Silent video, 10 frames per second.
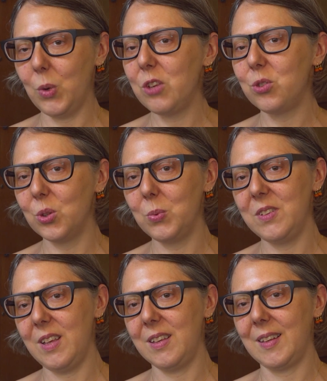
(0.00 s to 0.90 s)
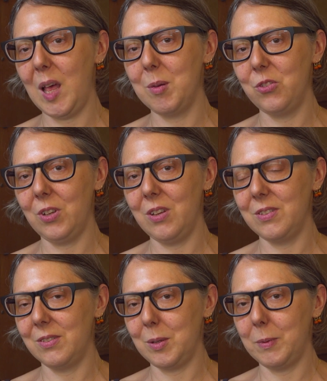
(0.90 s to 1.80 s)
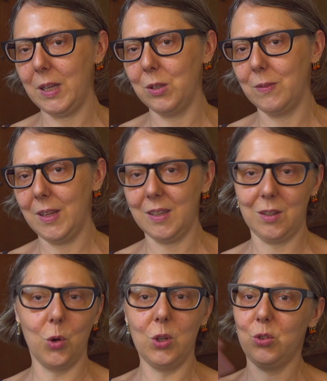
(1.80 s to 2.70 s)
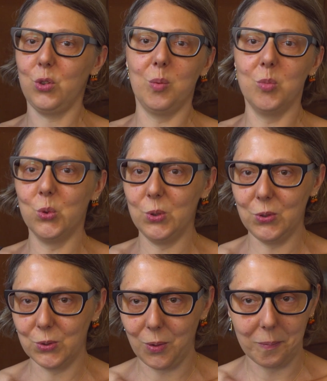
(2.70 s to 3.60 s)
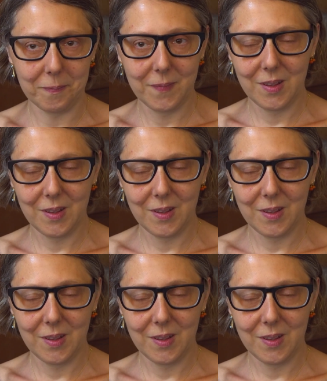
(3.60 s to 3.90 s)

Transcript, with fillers: Why shouldn't we take climate change as some kind of like going to the moon, you know?